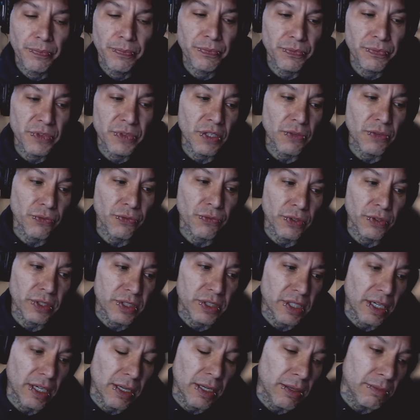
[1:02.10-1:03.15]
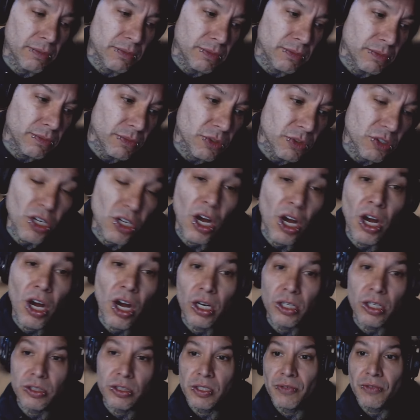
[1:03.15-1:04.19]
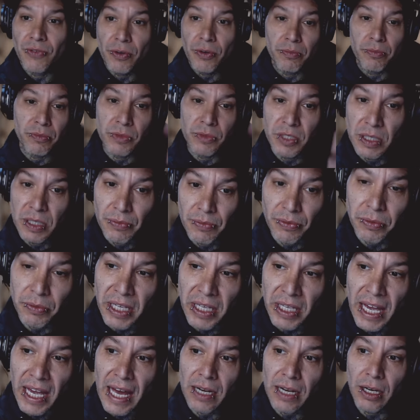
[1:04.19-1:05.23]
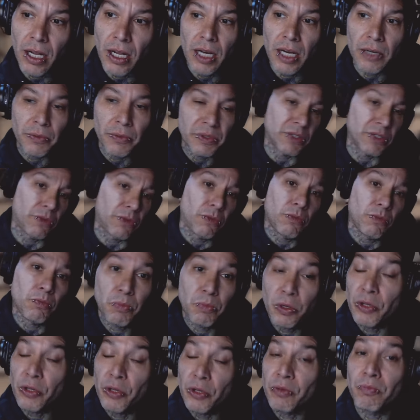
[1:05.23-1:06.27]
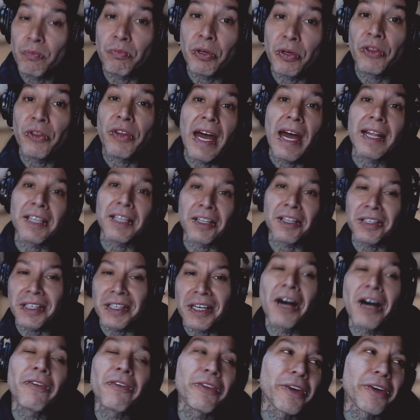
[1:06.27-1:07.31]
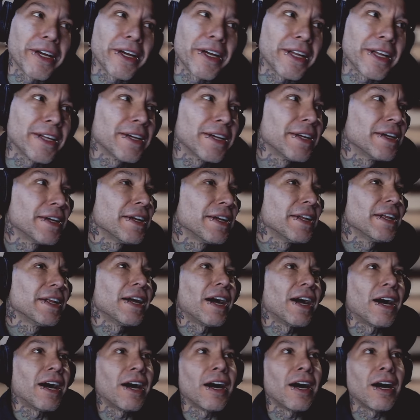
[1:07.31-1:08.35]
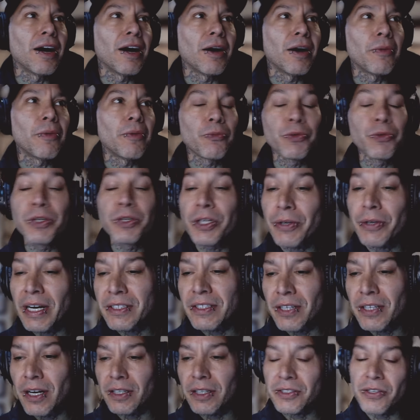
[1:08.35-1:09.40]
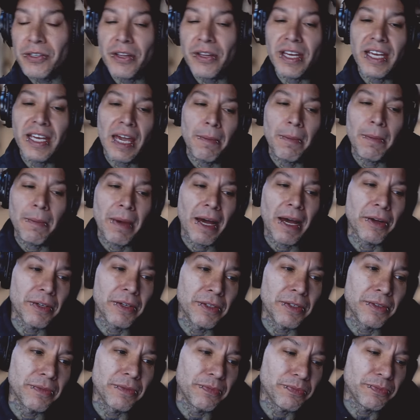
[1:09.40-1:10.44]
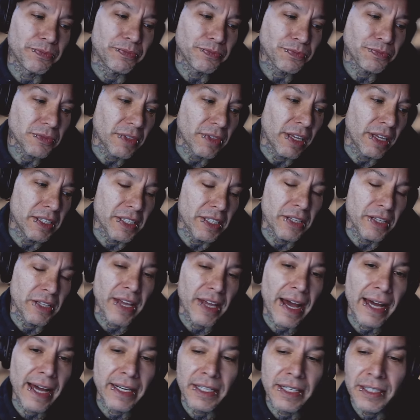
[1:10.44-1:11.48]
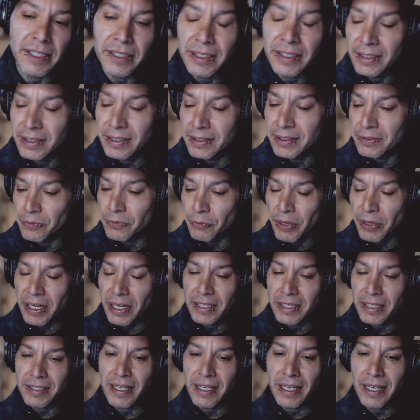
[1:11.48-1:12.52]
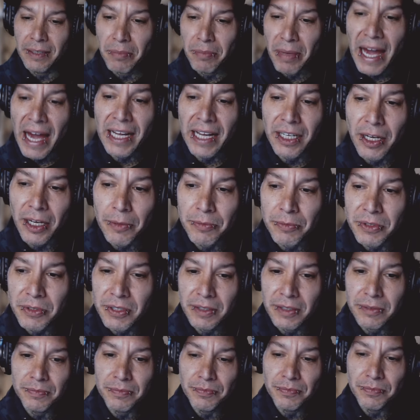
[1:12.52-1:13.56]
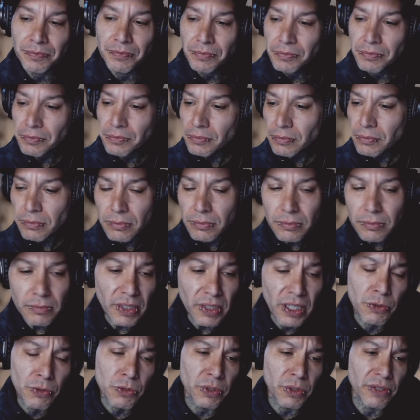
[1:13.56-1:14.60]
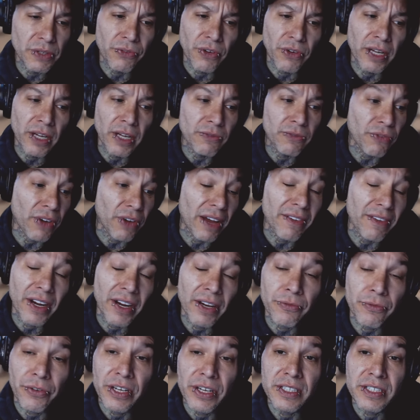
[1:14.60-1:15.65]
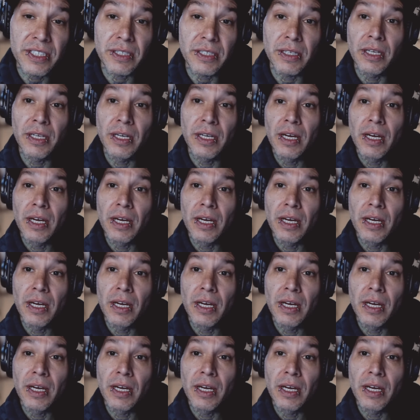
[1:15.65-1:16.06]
different um, songs from deep from the catalog. We just put put that little cover in. Um, really great song. So they came out and and did that, and then Ray sang backups, and it was really fun. Five Iron Frenzy,